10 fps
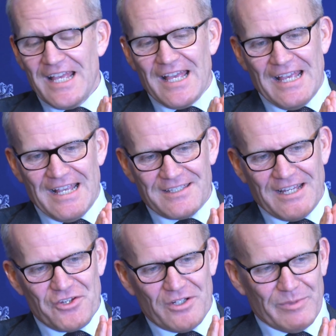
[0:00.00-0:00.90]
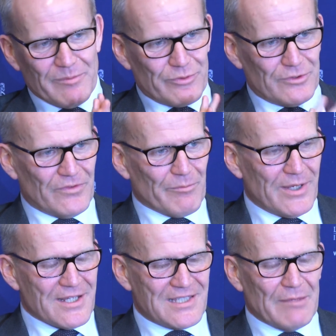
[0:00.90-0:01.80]
has actually been proven
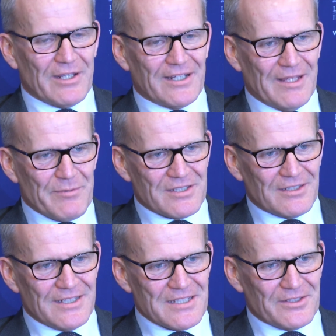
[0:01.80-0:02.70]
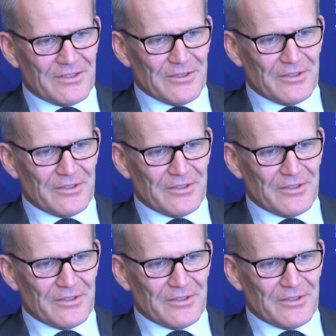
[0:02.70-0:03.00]
by some academics, at least,